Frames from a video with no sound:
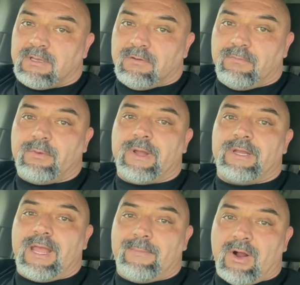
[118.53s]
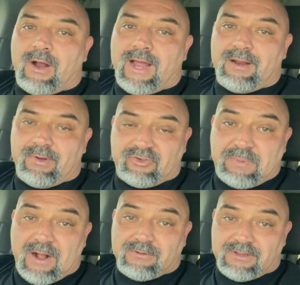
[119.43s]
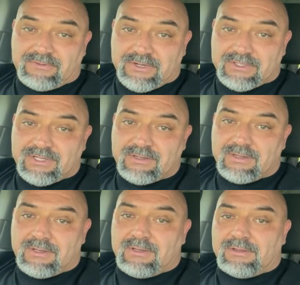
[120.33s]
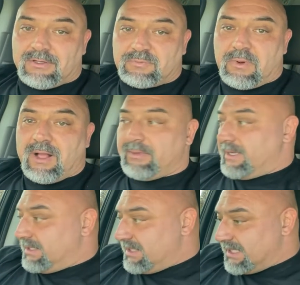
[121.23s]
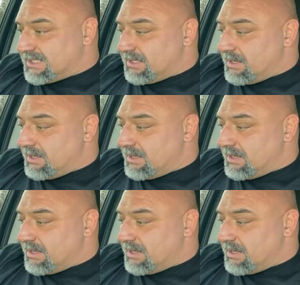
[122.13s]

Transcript: if we went and MRI'd a bunch of powerlifters, there's probably a decent